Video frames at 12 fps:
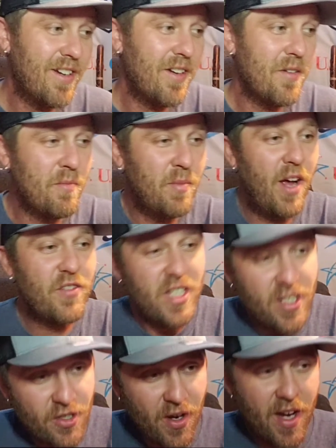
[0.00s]
But I've
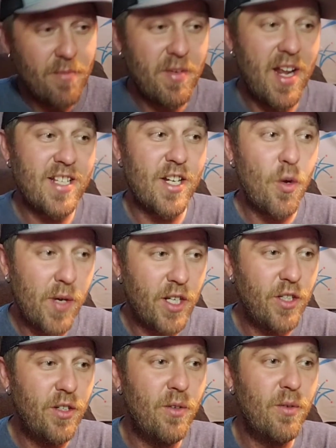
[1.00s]
seen Dram dance. I know what he
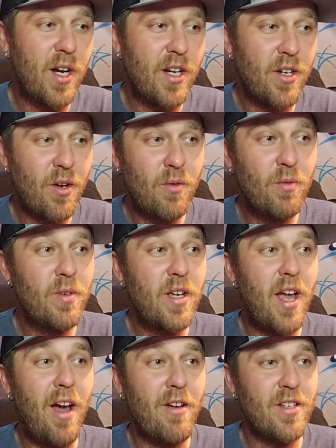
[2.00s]
could do, and I know
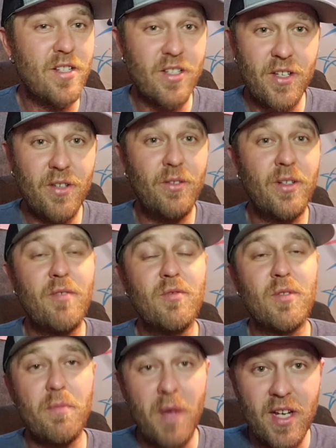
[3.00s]
his skill, and he was
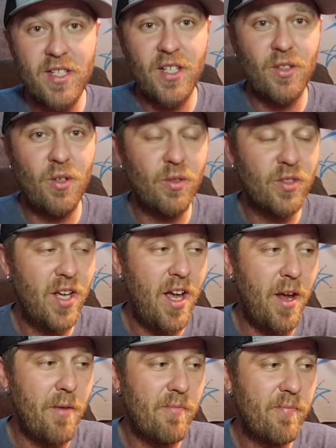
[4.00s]
amazing the whole time.